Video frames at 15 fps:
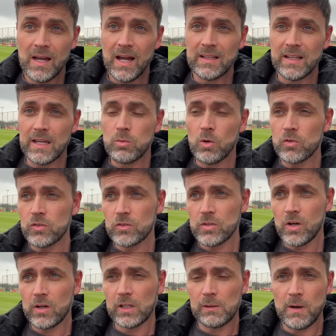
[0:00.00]
And that he wasn't
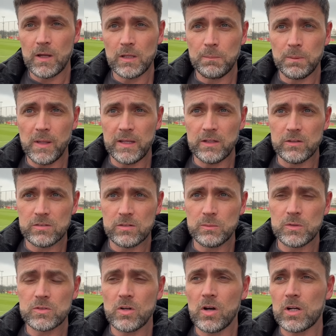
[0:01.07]
talking about the players. He
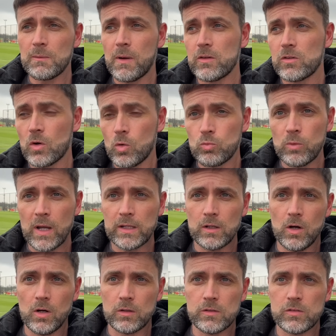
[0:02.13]
was talking about his own
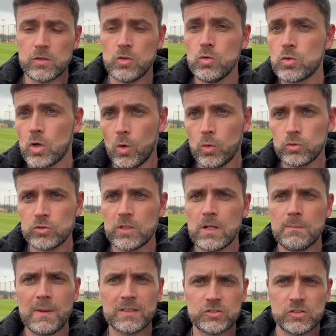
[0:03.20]
record. He's a new coach in
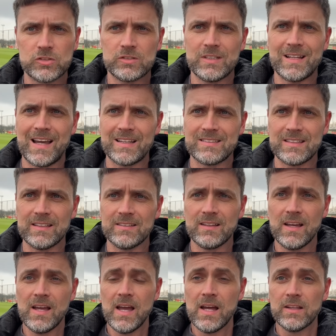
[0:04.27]
at Manchester United
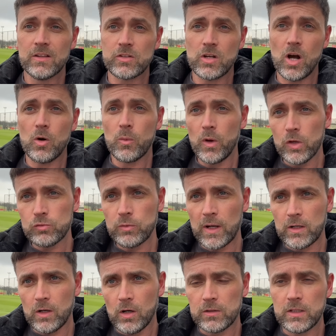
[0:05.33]
that's got a worse
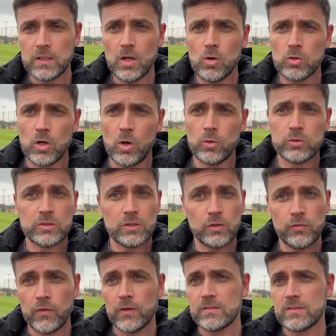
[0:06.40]
record than the old coach in
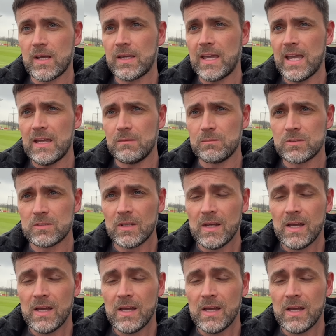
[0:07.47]
his first 10 games.